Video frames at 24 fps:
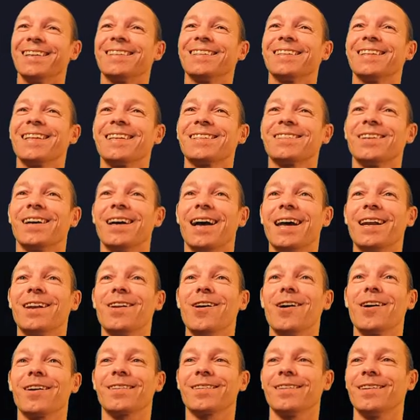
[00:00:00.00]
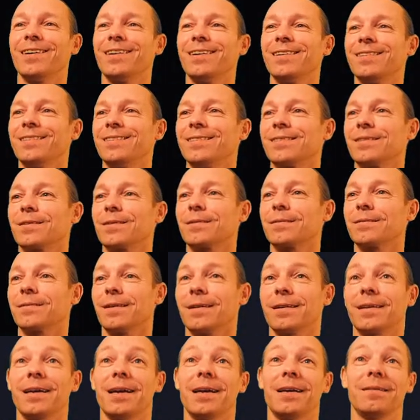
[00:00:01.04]
so there's not unlocked, no.
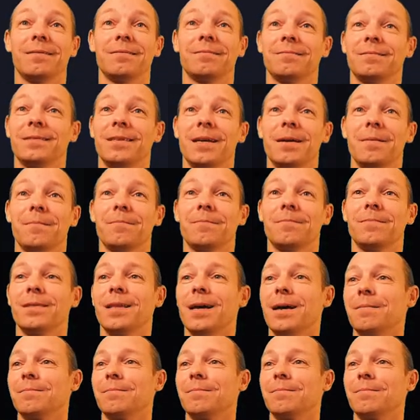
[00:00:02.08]
Okay, yep, nah,